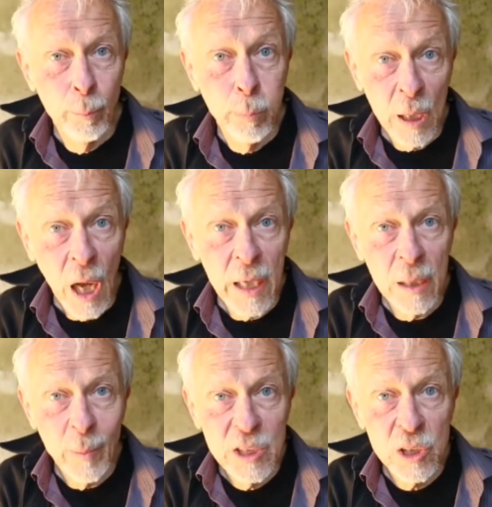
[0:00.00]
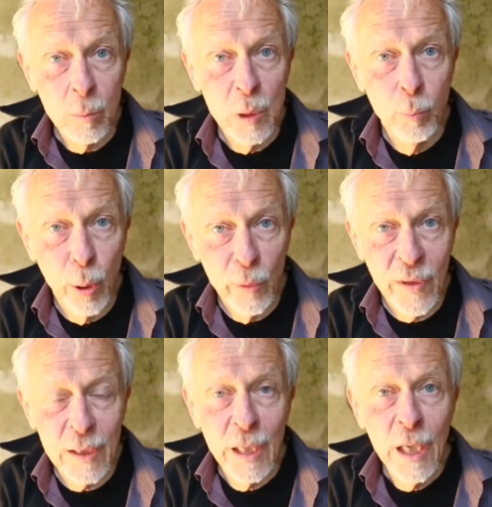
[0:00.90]
But I gotta make something
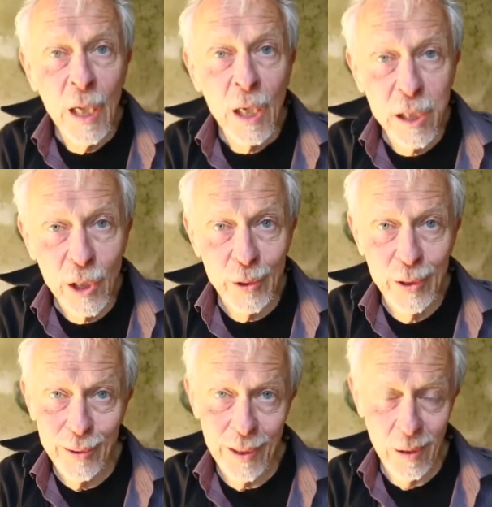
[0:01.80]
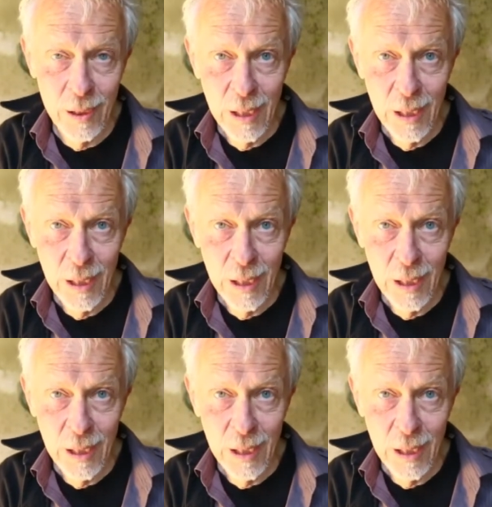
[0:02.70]
perfectly clear to you.